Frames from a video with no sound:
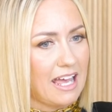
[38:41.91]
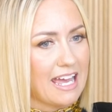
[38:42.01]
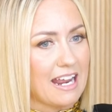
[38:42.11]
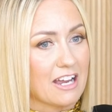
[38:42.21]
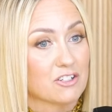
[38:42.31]

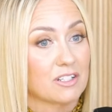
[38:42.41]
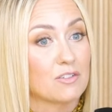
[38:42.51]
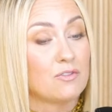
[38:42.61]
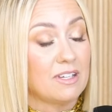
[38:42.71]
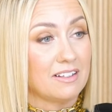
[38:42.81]
and actually
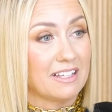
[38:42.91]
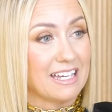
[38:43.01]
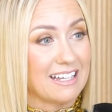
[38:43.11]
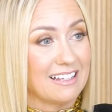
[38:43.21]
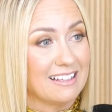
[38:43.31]

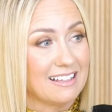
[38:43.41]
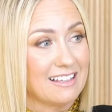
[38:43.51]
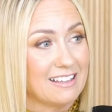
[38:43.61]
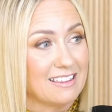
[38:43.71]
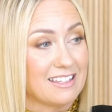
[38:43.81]
feeling
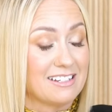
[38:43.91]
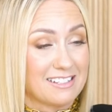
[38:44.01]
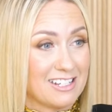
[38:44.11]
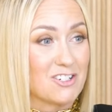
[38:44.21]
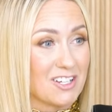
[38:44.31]
the
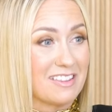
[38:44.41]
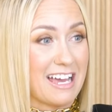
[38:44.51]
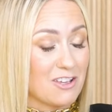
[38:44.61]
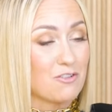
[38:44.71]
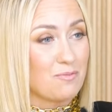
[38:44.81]
decision
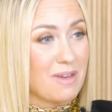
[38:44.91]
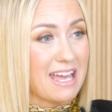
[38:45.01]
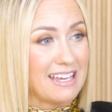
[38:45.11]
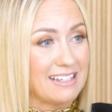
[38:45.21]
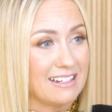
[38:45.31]
that you've mm-hmm.
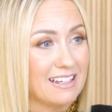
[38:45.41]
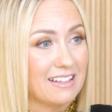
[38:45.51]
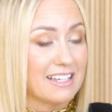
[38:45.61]
made, mm-hmm.